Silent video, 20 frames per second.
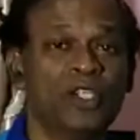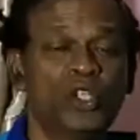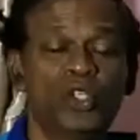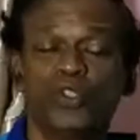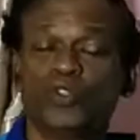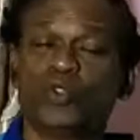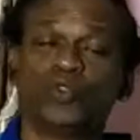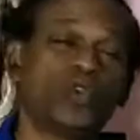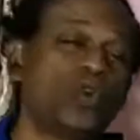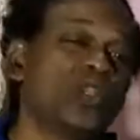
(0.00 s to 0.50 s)

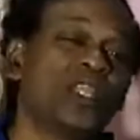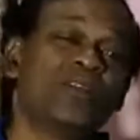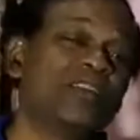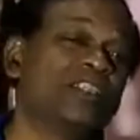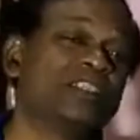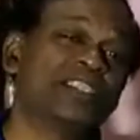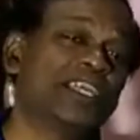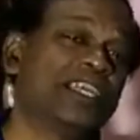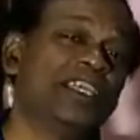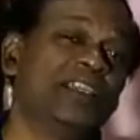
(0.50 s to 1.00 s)
So don't ever
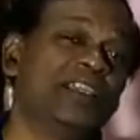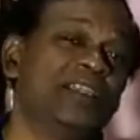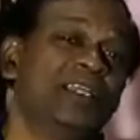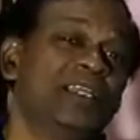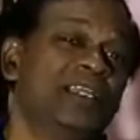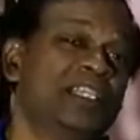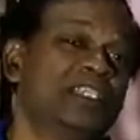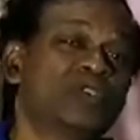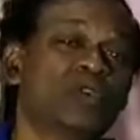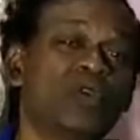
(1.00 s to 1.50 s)
think
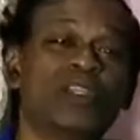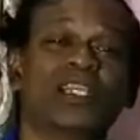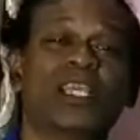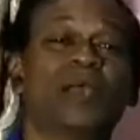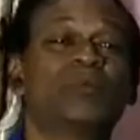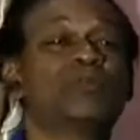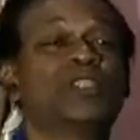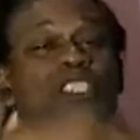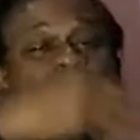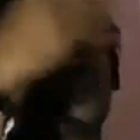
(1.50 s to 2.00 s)
it's going to come
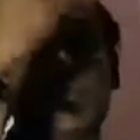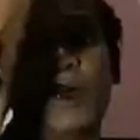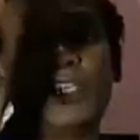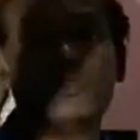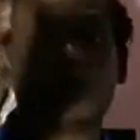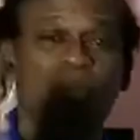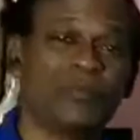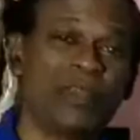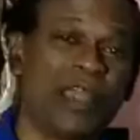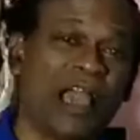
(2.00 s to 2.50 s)
6 months
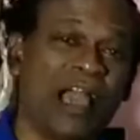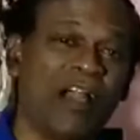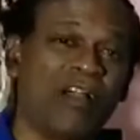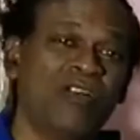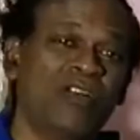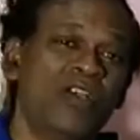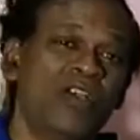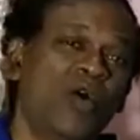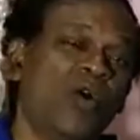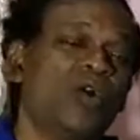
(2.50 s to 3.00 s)
from
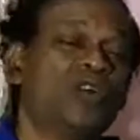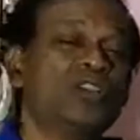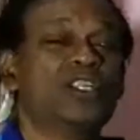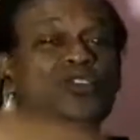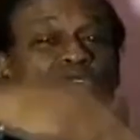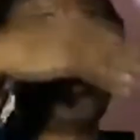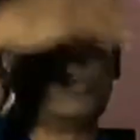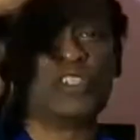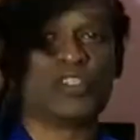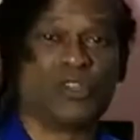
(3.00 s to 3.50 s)
now or the
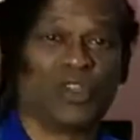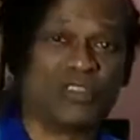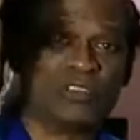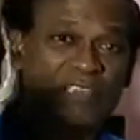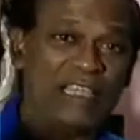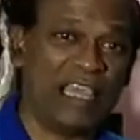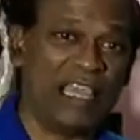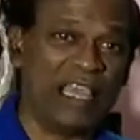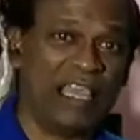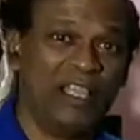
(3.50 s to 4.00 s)
soul is not
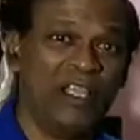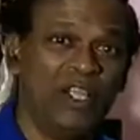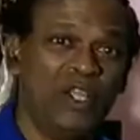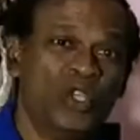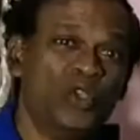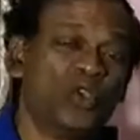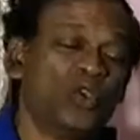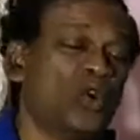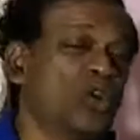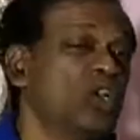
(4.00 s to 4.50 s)
there.
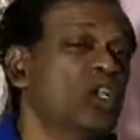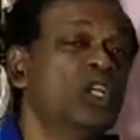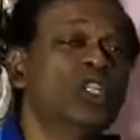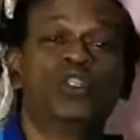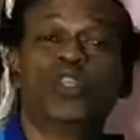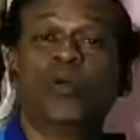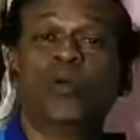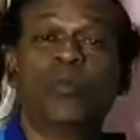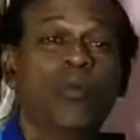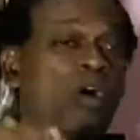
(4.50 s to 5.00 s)
You go.
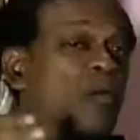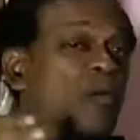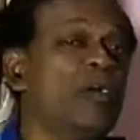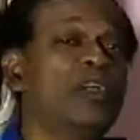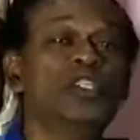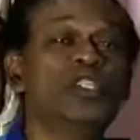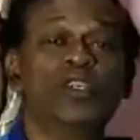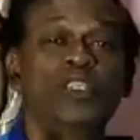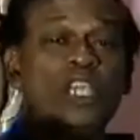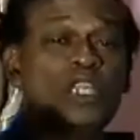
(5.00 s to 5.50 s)
The moment
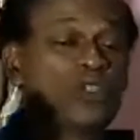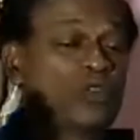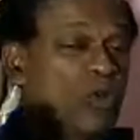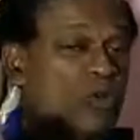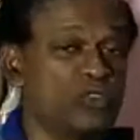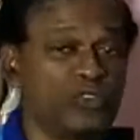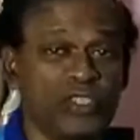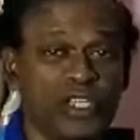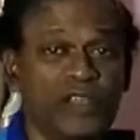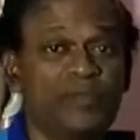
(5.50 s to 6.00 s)
you get
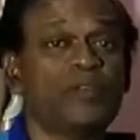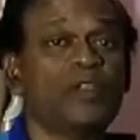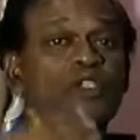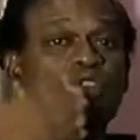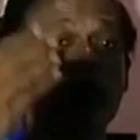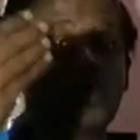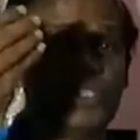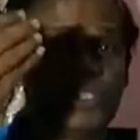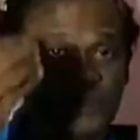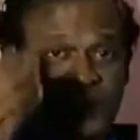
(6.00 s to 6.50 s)
conceived, the
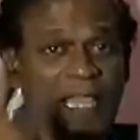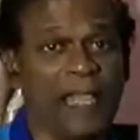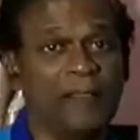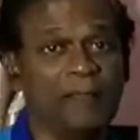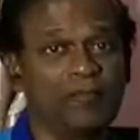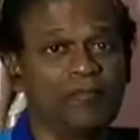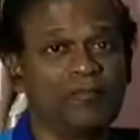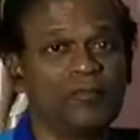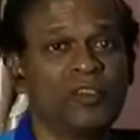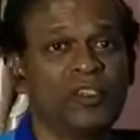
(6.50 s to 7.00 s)
soul is there.
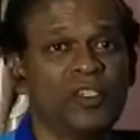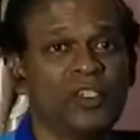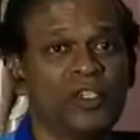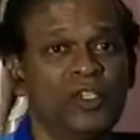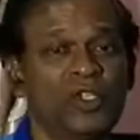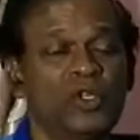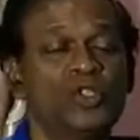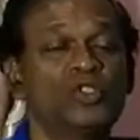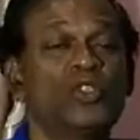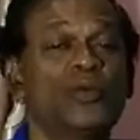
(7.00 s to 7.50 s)

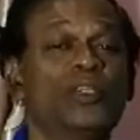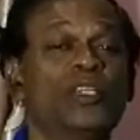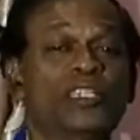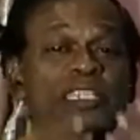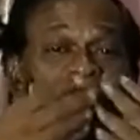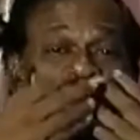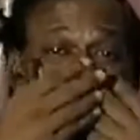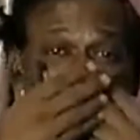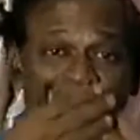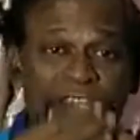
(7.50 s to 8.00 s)
So when you
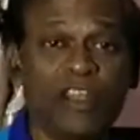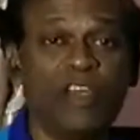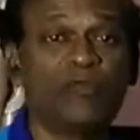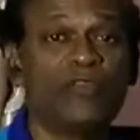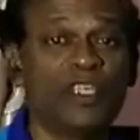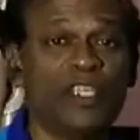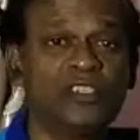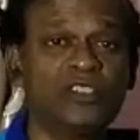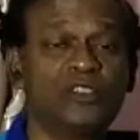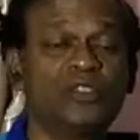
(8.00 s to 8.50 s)
get rid of
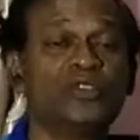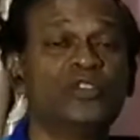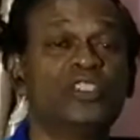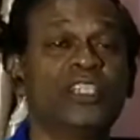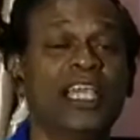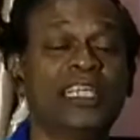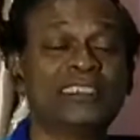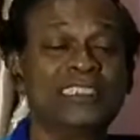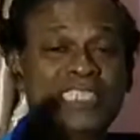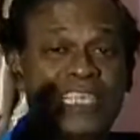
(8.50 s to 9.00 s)
this, you
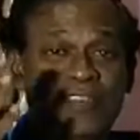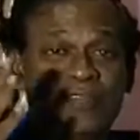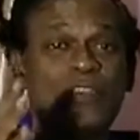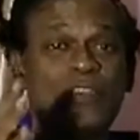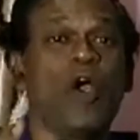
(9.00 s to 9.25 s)
just give